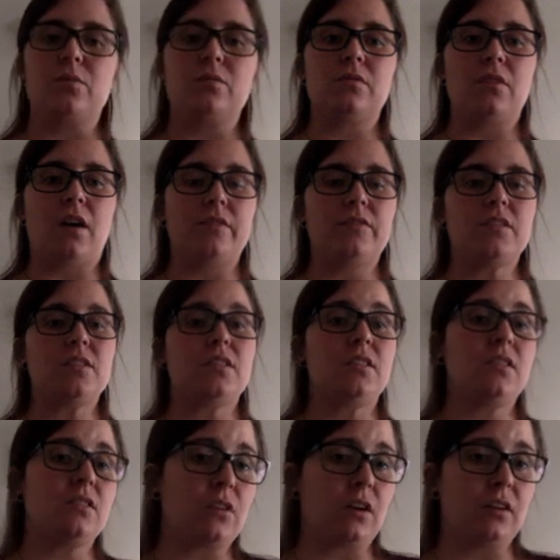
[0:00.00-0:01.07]
obviously
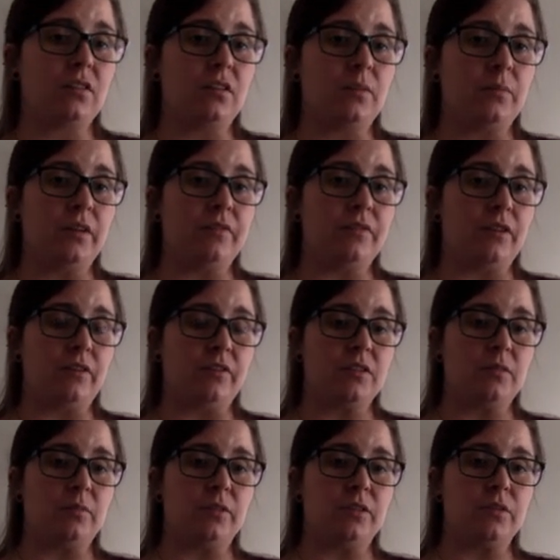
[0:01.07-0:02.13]
discard them if they're
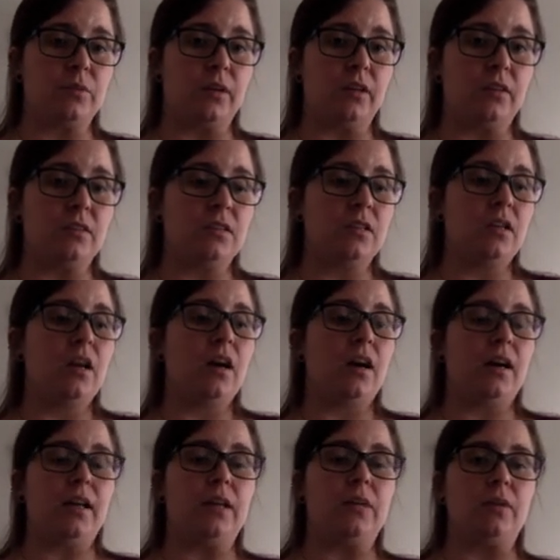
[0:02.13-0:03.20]
visibly soiled.
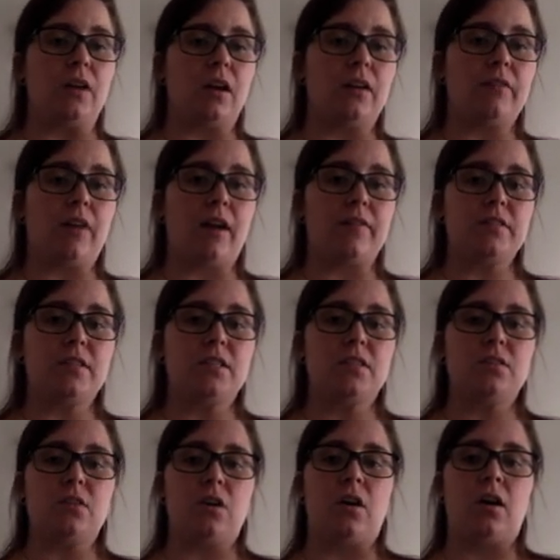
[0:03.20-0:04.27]
I know a lot of
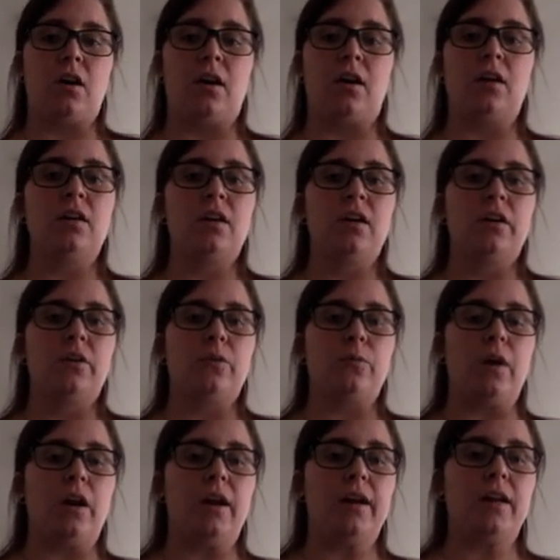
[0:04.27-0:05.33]
offices are wearing